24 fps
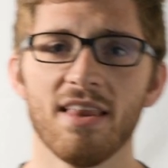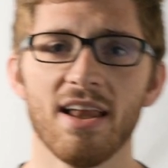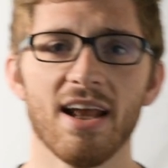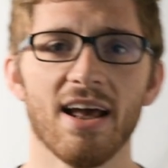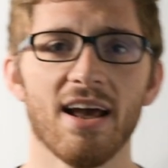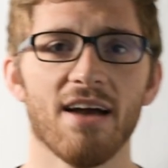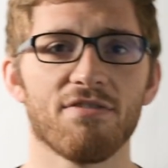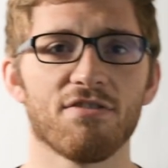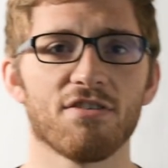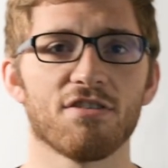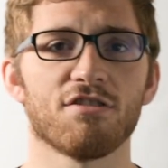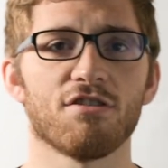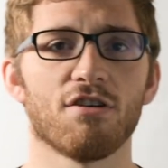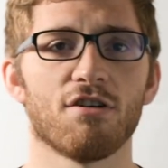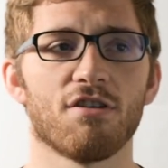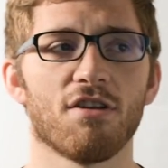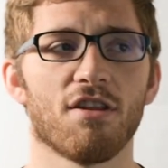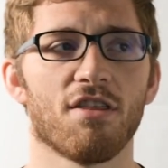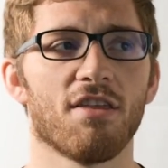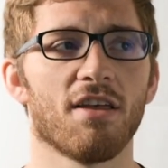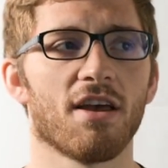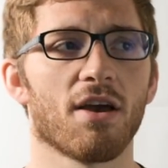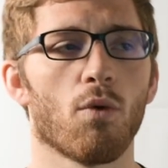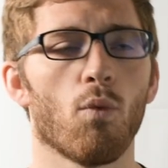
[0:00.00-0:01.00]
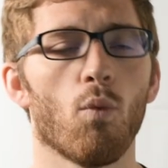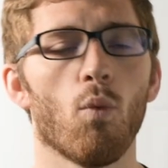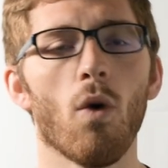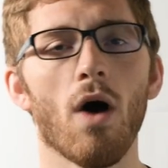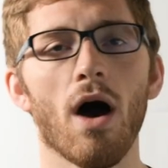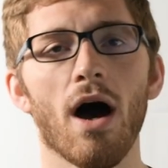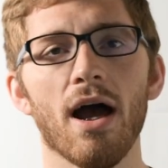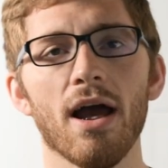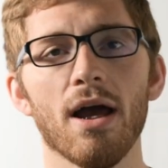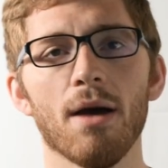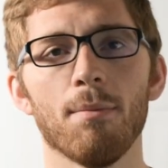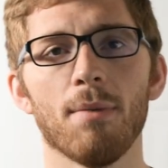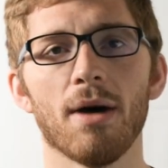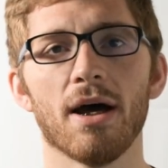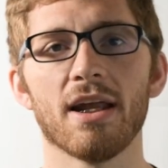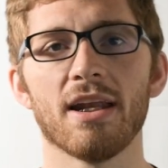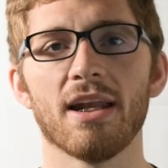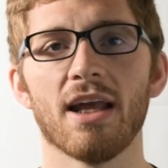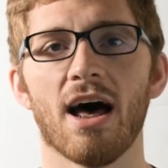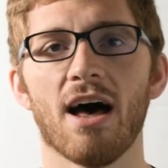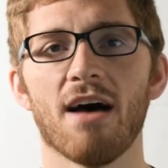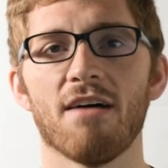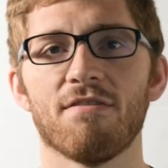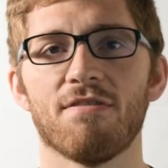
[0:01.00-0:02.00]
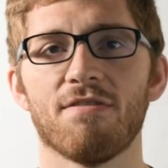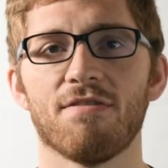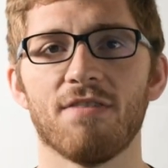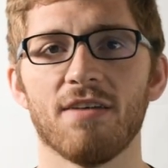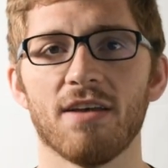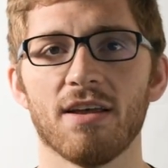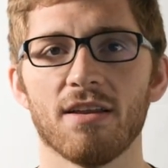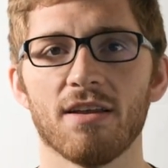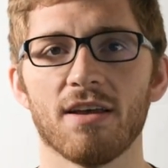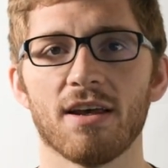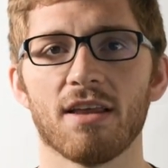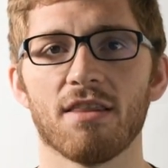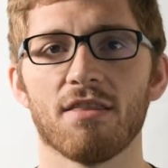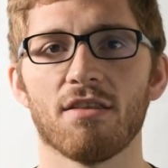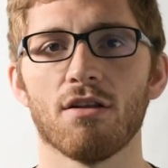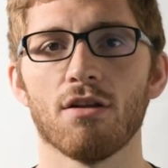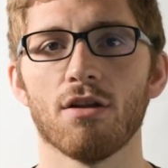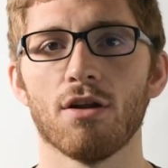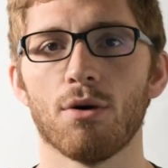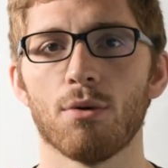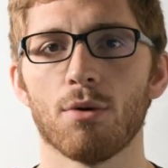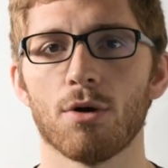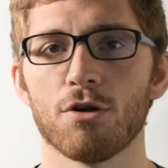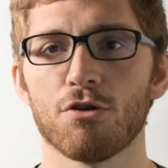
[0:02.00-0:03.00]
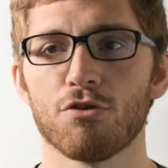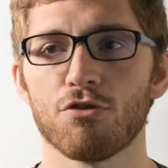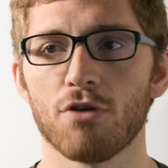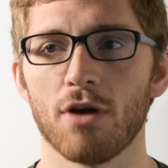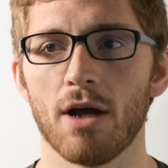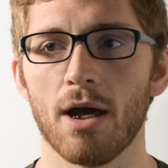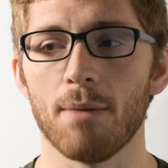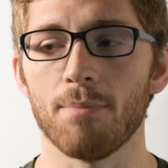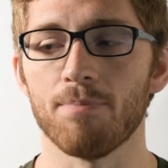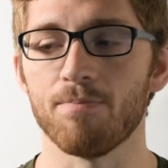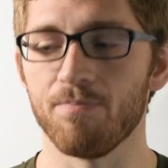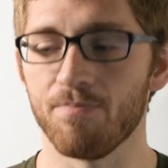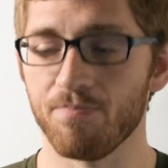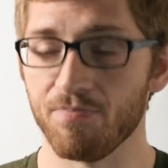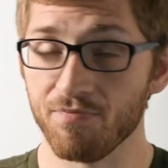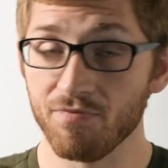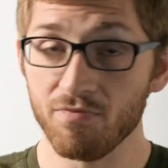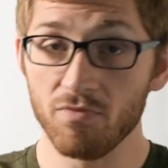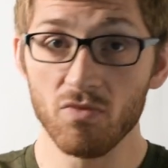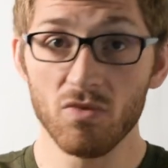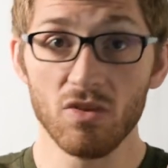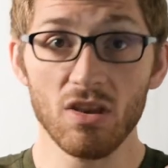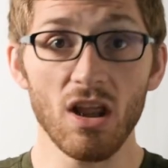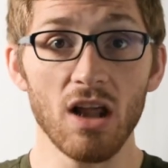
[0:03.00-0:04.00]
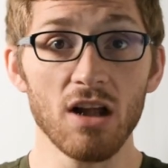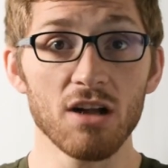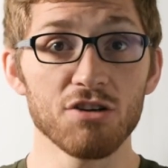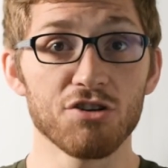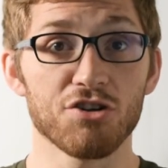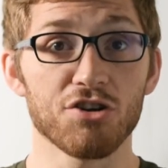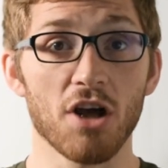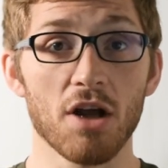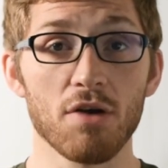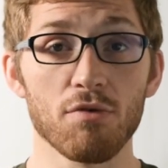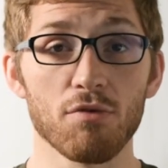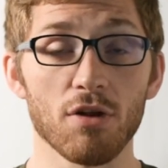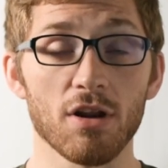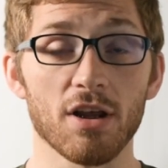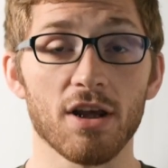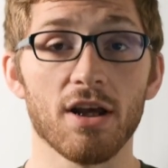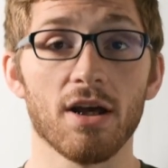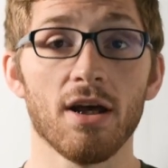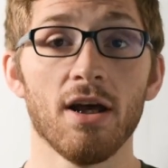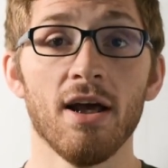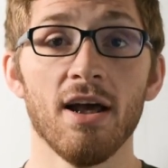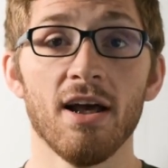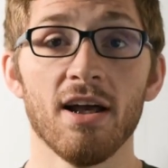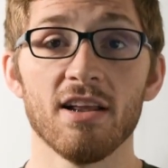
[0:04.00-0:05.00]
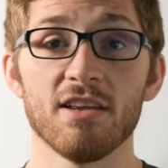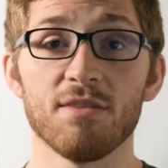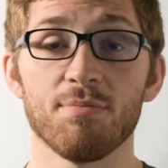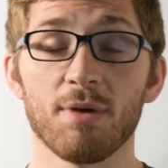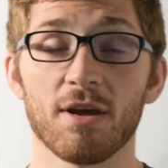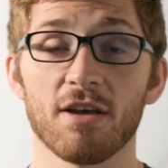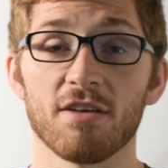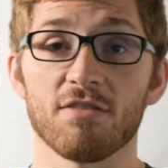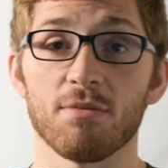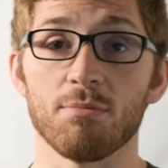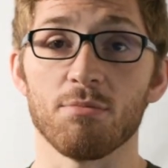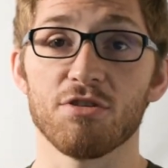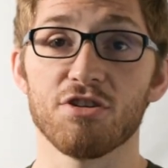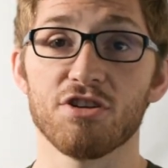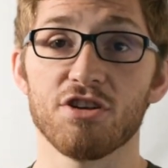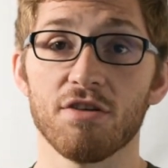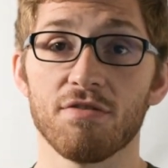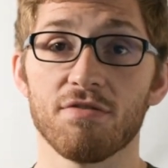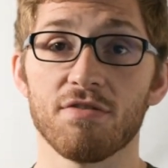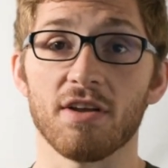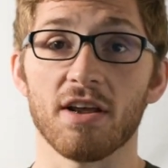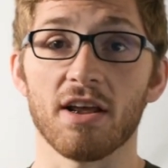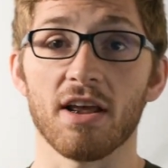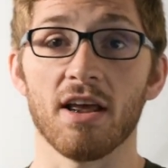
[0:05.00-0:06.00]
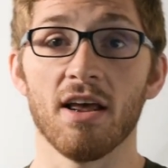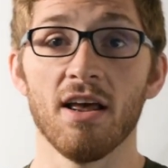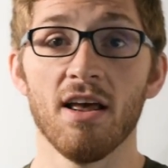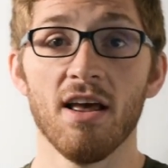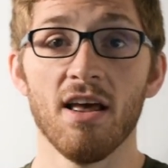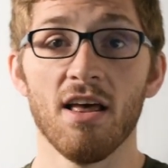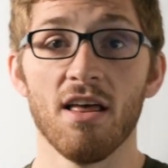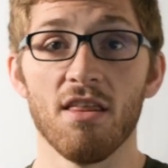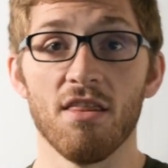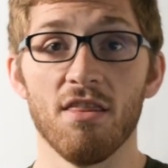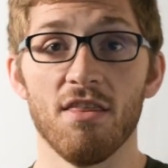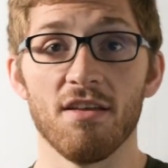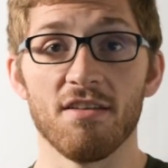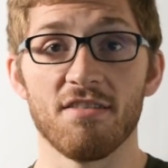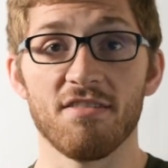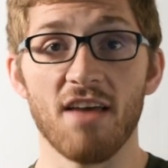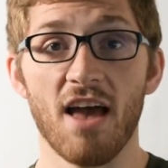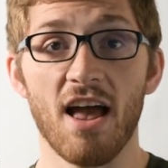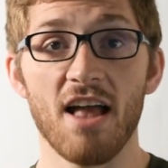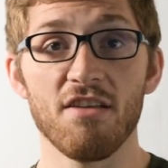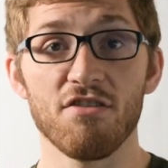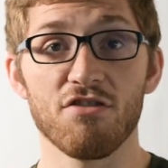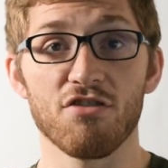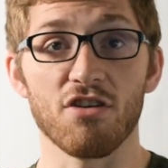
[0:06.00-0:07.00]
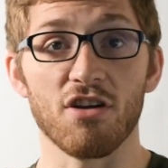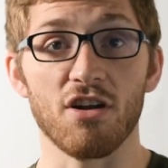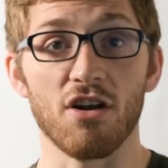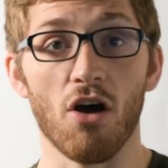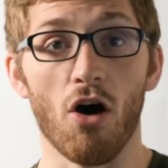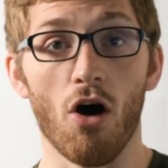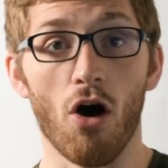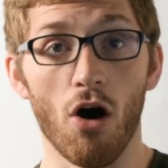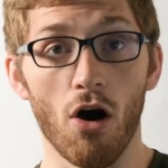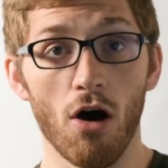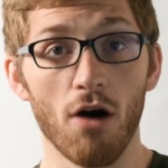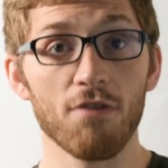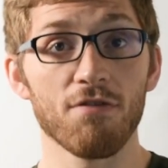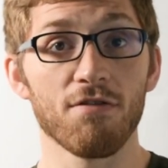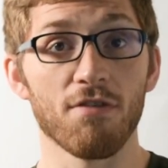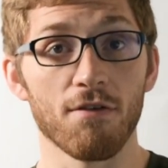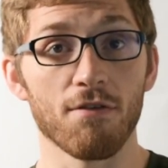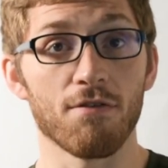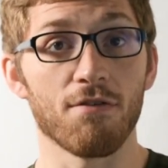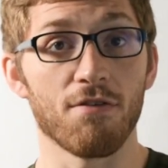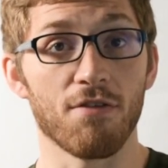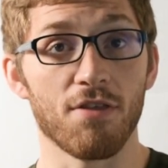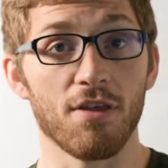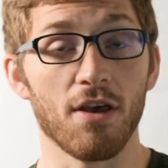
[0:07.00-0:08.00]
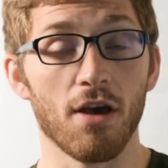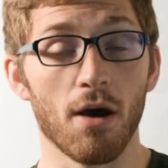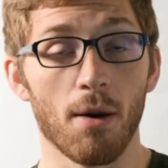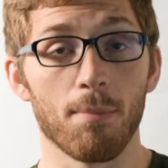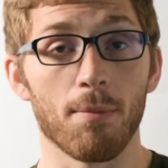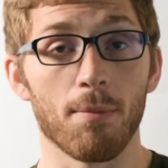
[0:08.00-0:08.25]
then I have to start to think, why am I not feeling the lower trap? Generally, it's because I'm shifting the tension off of the